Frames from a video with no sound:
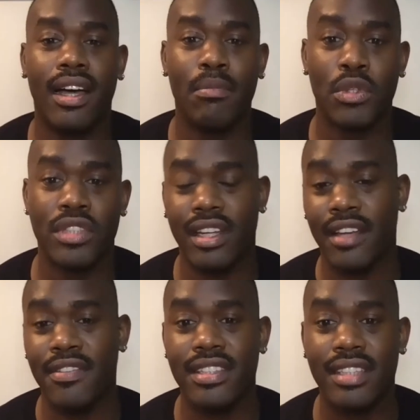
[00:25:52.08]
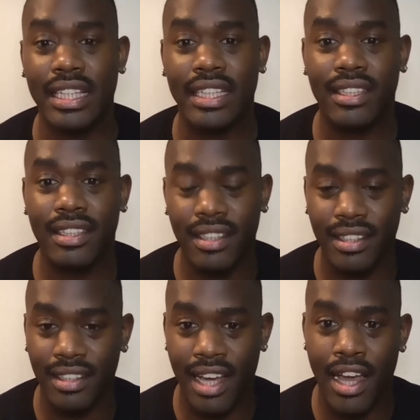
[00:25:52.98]
music that I've seen
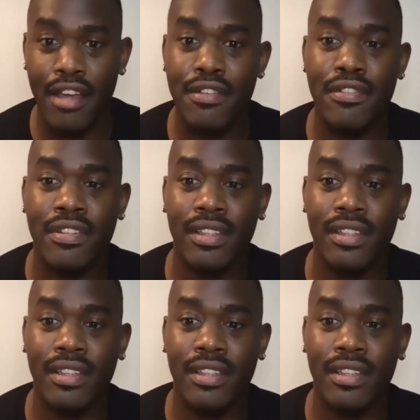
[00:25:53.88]
live,